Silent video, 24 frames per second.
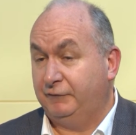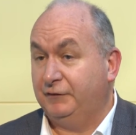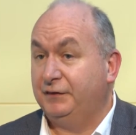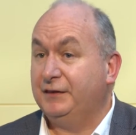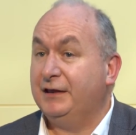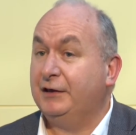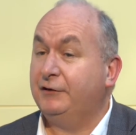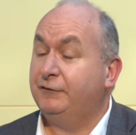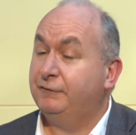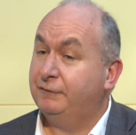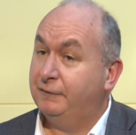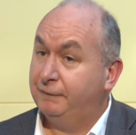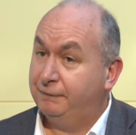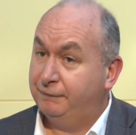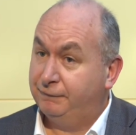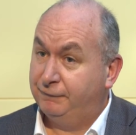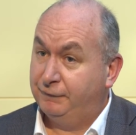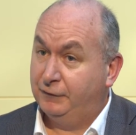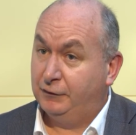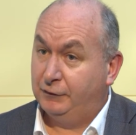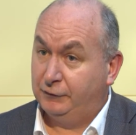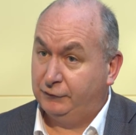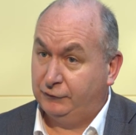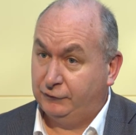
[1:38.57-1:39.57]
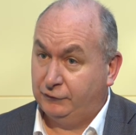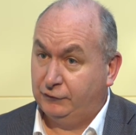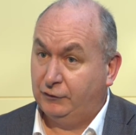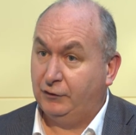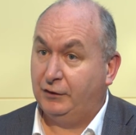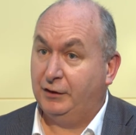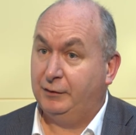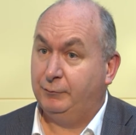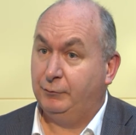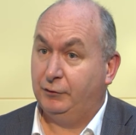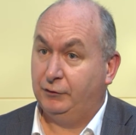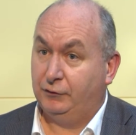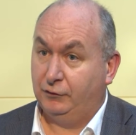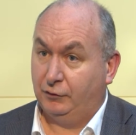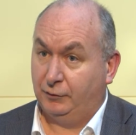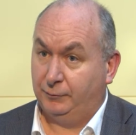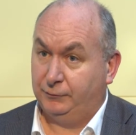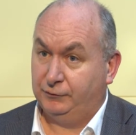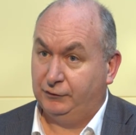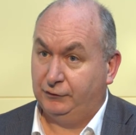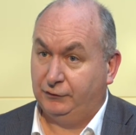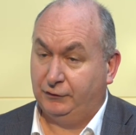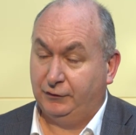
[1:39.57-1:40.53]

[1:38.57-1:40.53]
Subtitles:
and that's for first-time adoption,